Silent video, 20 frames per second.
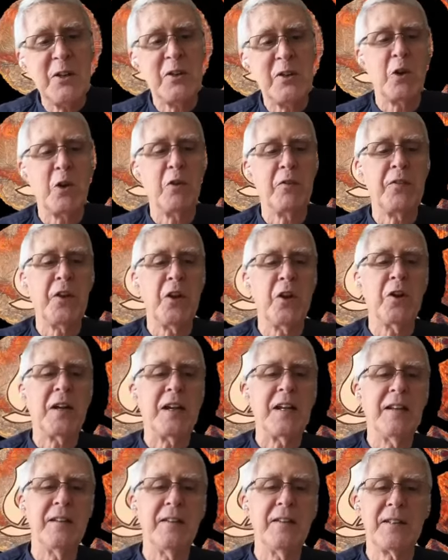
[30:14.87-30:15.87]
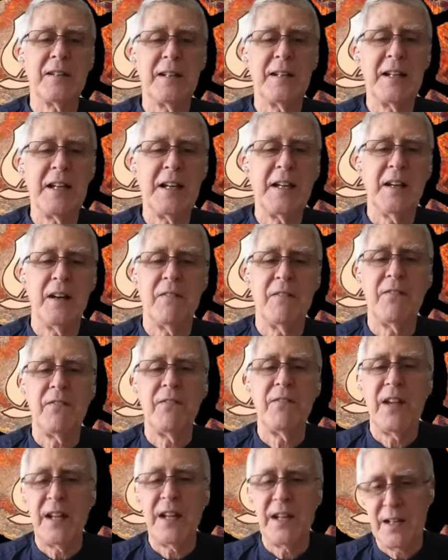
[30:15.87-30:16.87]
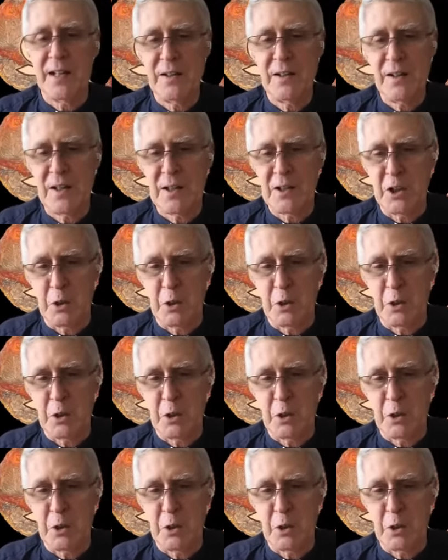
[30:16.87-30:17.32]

So if you're easily offended,